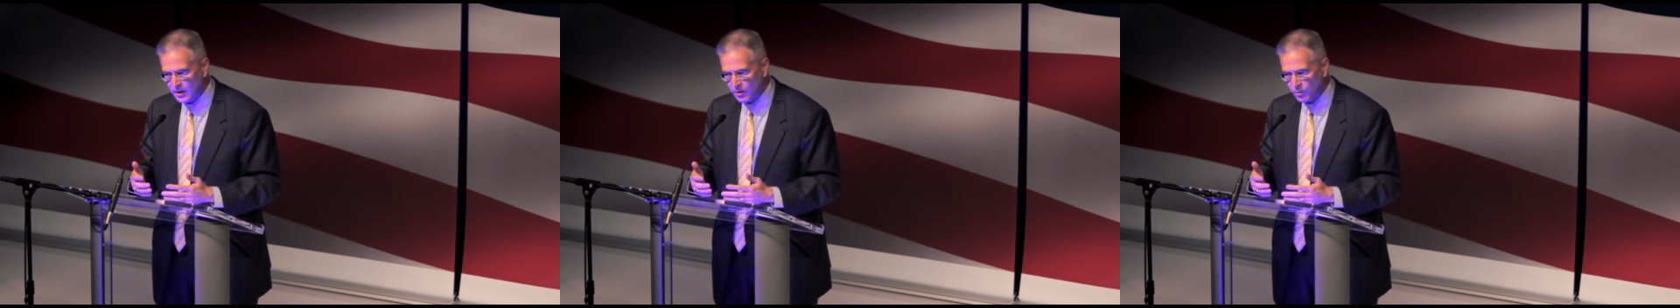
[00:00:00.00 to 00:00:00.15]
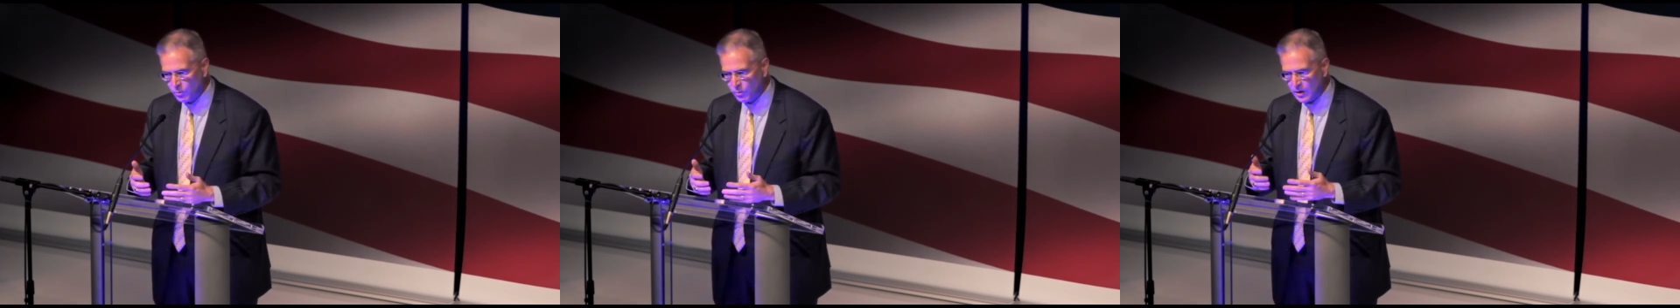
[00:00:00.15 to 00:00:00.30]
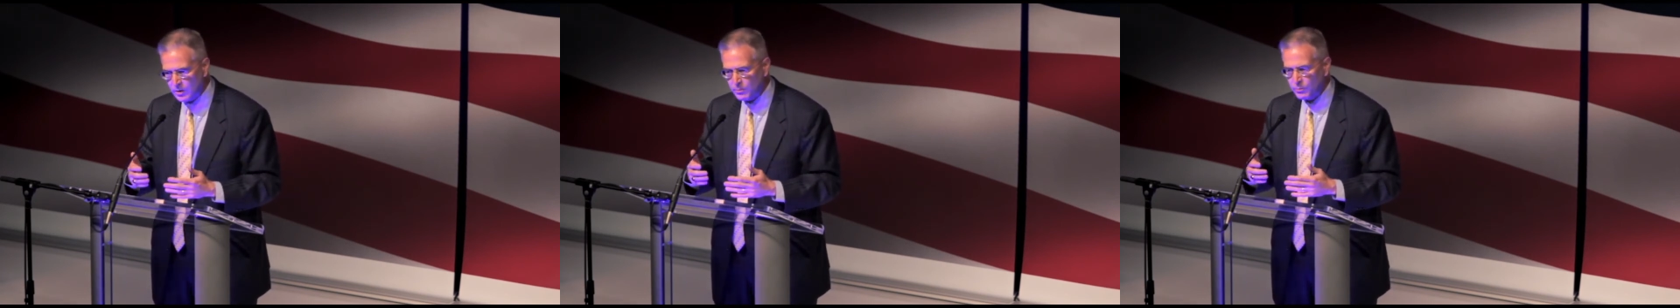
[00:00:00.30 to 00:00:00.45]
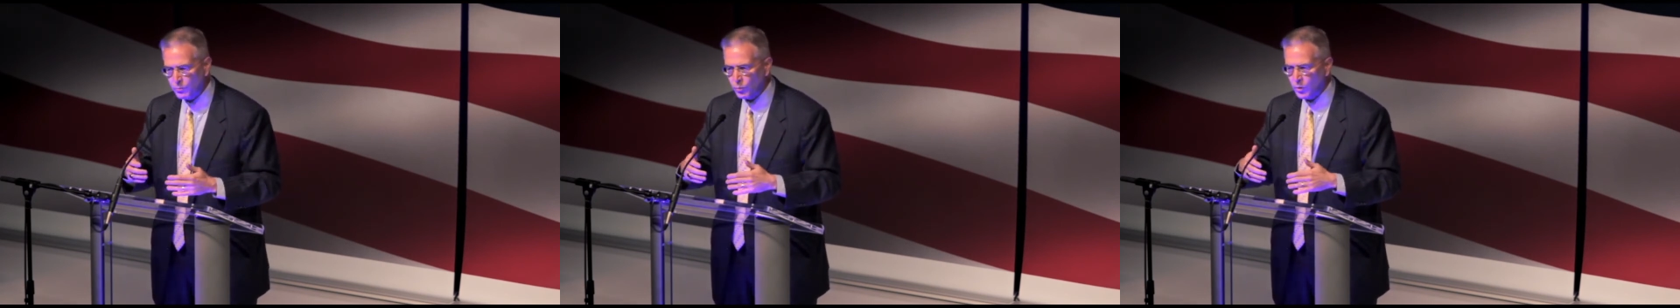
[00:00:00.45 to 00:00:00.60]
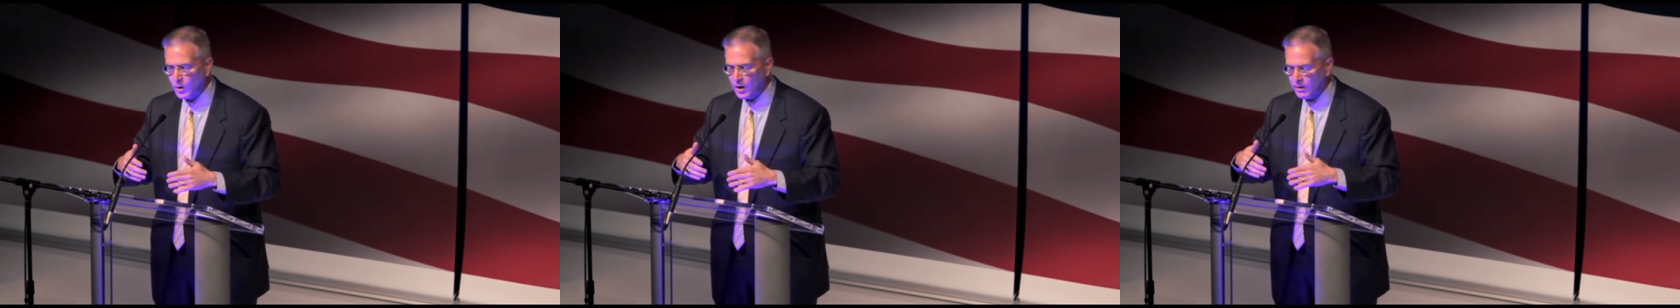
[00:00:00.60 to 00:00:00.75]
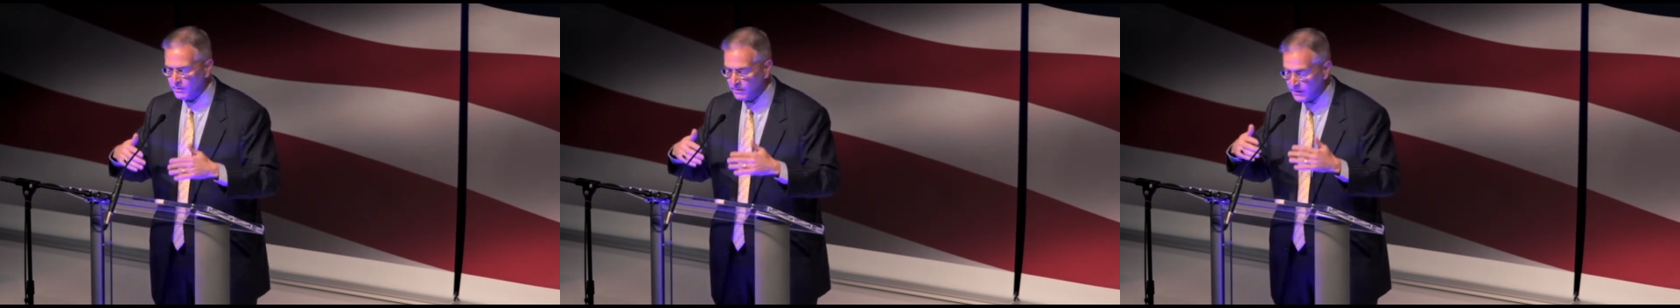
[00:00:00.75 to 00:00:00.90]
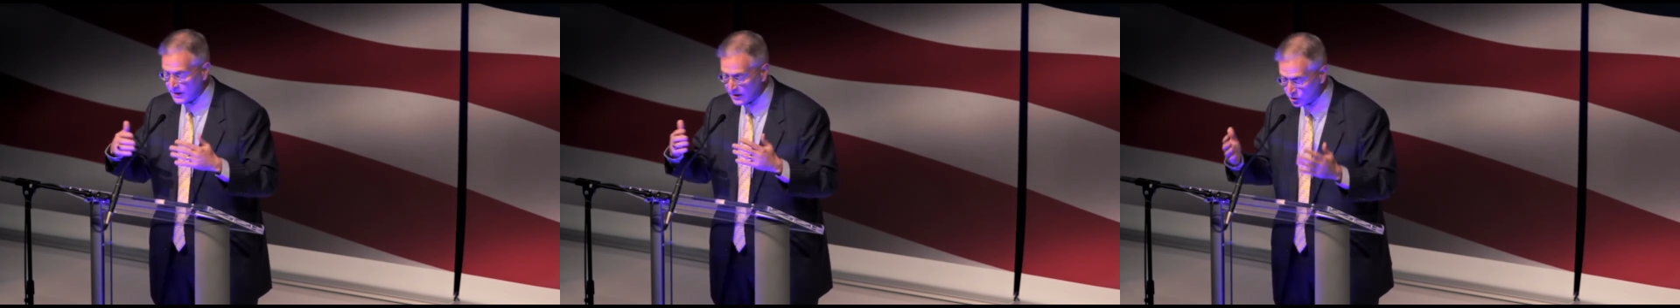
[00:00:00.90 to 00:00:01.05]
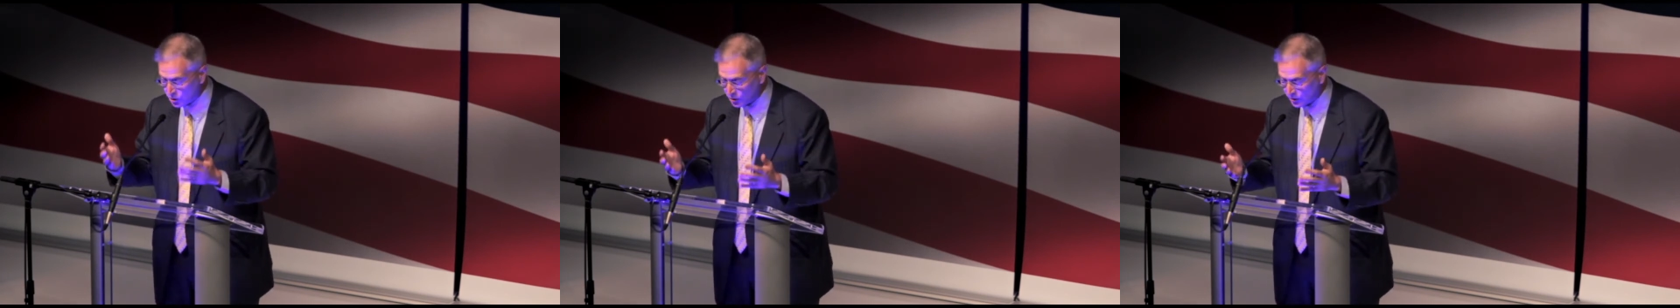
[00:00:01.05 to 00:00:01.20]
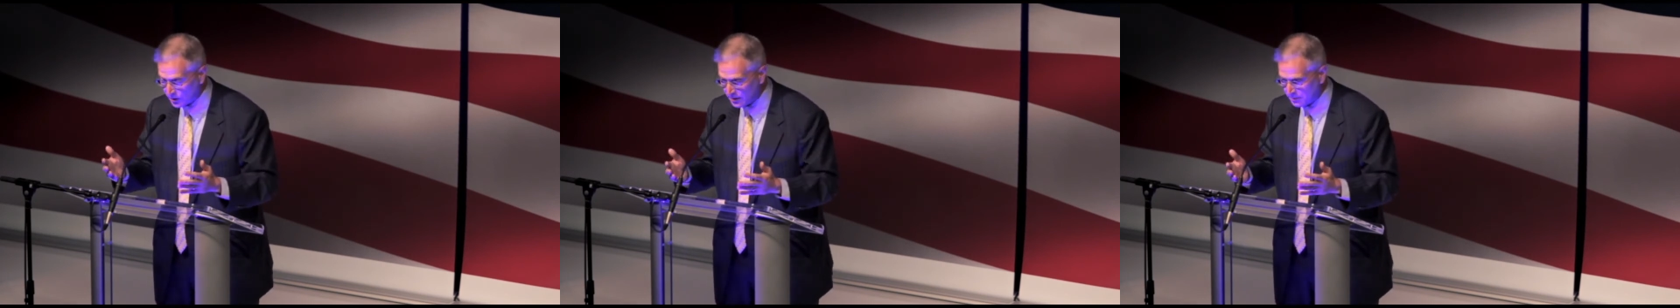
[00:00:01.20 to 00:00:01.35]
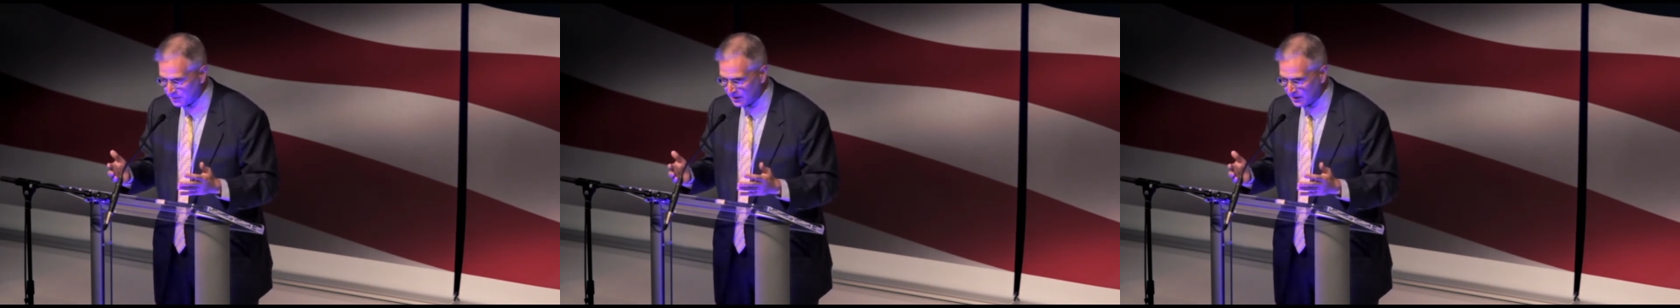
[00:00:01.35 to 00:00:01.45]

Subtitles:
what eventually